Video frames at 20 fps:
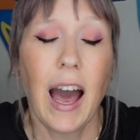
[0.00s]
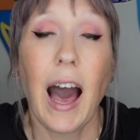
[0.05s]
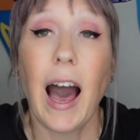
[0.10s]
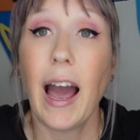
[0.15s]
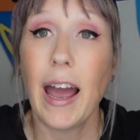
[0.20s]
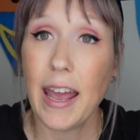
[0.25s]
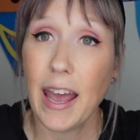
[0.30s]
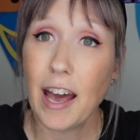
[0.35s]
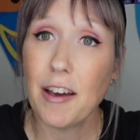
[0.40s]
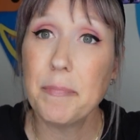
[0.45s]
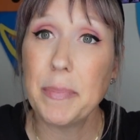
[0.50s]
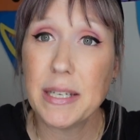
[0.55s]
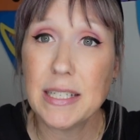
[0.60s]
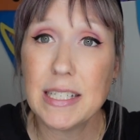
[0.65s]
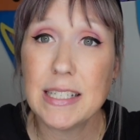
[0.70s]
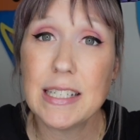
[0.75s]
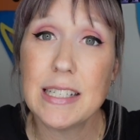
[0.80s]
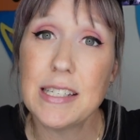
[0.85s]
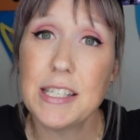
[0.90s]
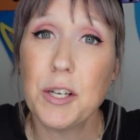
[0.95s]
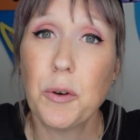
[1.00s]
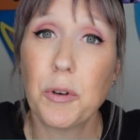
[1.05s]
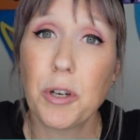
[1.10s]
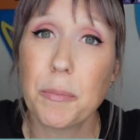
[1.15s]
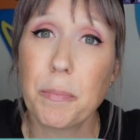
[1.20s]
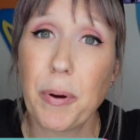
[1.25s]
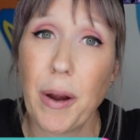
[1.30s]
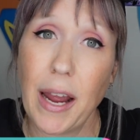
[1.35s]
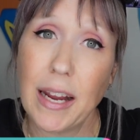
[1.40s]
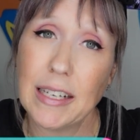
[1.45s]
I have been to Disney
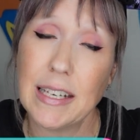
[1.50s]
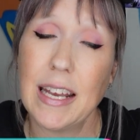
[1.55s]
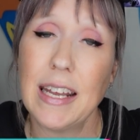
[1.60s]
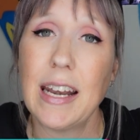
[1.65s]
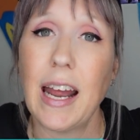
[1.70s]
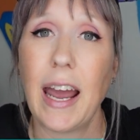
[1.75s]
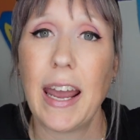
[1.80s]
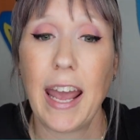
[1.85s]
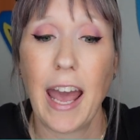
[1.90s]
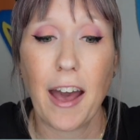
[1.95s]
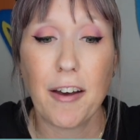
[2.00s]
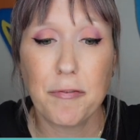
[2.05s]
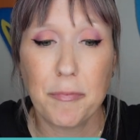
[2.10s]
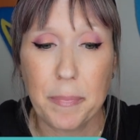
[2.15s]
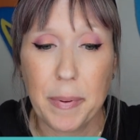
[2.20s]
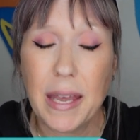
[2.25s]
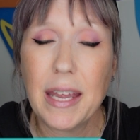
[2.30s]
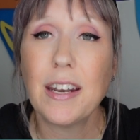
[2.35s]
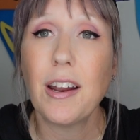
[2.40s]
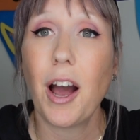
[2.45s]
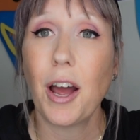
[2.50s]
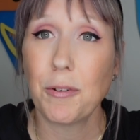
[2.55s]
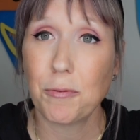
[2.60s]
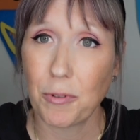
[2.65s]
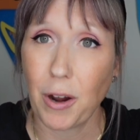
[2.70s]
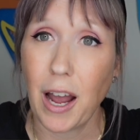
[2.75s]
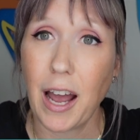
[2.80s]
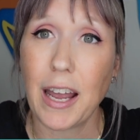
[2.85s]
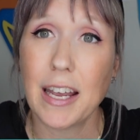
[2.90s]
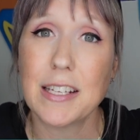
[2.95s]
World pregnant. I have been on
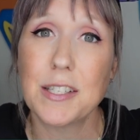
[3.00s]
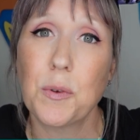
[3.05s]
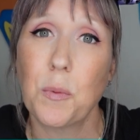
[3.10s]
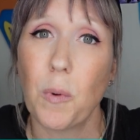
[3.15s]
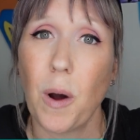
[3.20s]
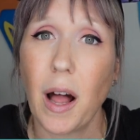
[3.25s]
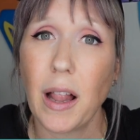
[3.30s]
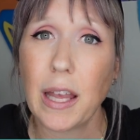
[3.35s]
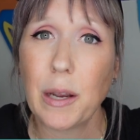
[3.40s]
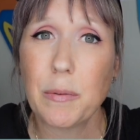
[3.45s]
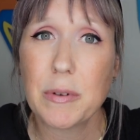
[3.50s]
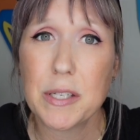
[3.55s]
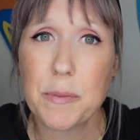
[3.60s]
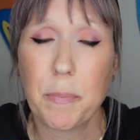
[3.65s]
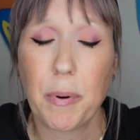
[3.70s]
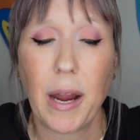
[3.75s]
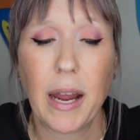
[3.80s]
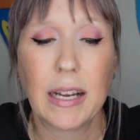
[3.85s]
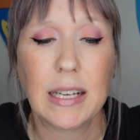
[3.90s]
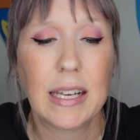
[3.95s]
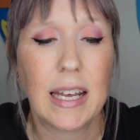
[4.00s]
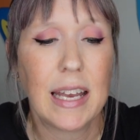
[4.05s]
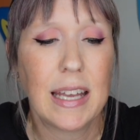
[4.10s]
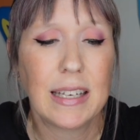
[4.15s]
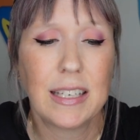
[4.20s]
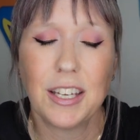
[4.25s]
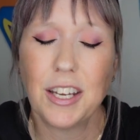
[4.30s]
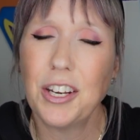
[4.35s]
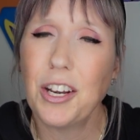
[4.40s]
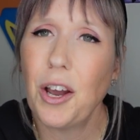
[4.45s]
rides while I was
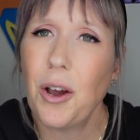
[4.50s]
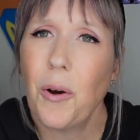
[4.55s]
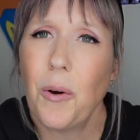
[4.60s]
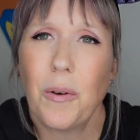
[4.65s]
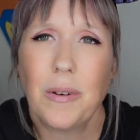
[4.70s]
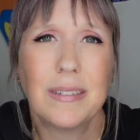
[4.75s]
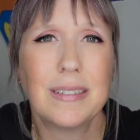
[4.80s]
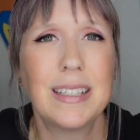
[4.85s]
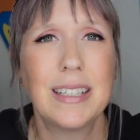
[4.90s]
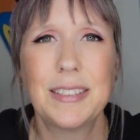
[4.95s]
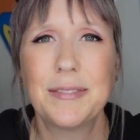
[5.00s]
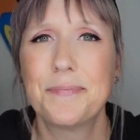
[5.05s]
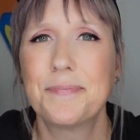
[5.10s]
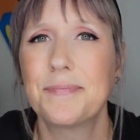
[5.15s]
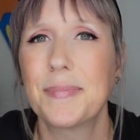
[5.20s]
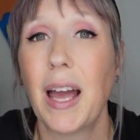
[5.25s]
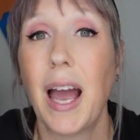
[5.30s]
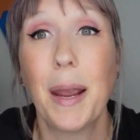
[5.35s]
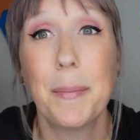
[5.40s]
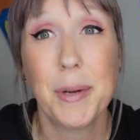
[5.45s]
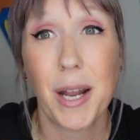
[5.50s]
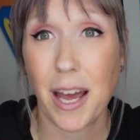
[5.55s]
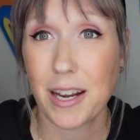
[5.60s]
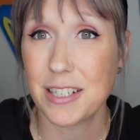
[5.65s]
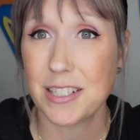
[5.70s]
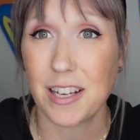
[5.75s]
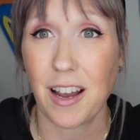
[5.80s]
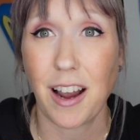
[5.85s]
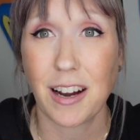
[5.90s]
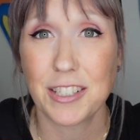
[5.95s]
pregnant. You know, I'm not
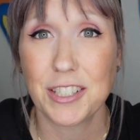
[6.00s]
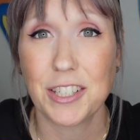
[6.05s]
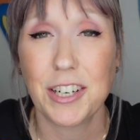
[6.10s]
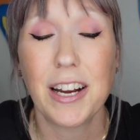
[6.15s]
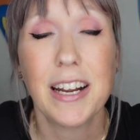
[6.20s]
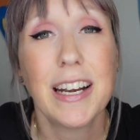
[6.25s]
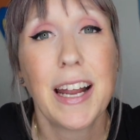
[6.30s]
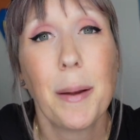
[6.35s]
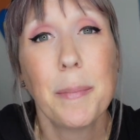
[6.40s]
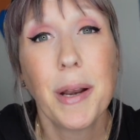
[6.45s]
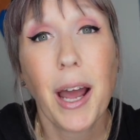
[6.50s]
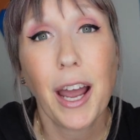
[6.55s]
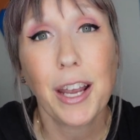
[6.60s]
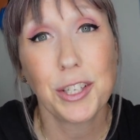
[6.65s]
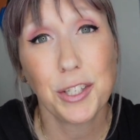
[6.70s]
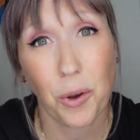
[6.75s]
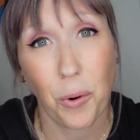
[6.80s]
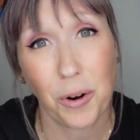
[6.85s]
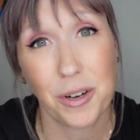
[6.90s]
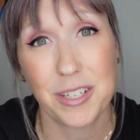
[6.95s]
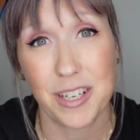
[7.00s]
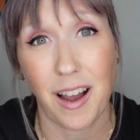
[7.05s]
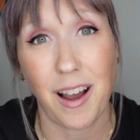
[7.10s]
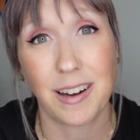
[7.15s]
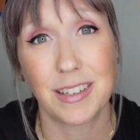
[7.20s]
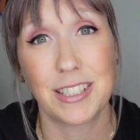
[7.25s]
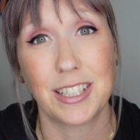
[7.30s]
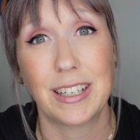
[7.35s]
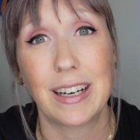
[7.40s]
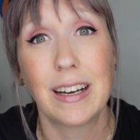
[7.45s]
a doctor and I'm not your
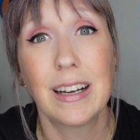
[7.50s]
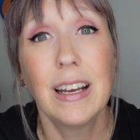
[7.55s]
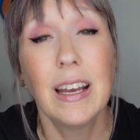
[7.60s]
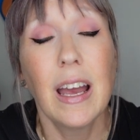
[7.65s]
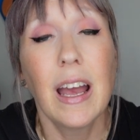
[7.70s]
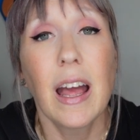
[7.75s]
doctor.